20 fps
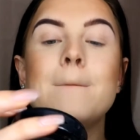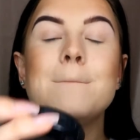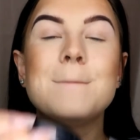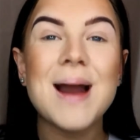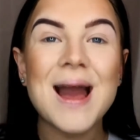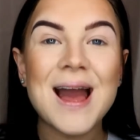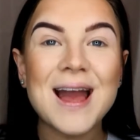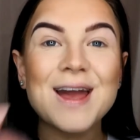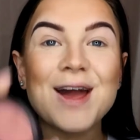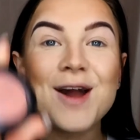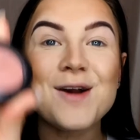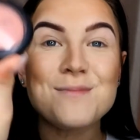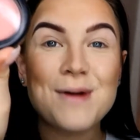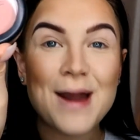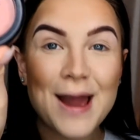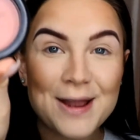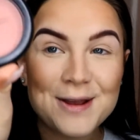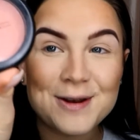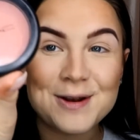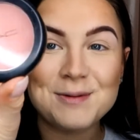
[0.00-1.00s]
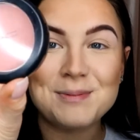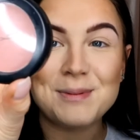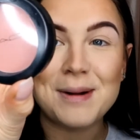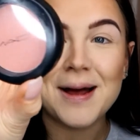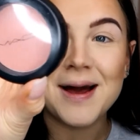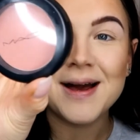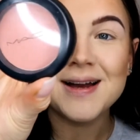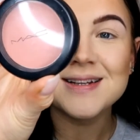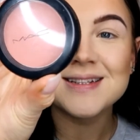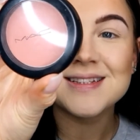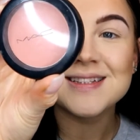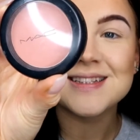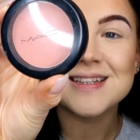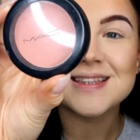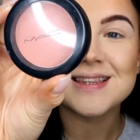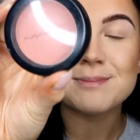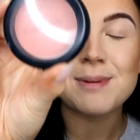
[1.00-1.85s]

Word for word: MAC powder blush,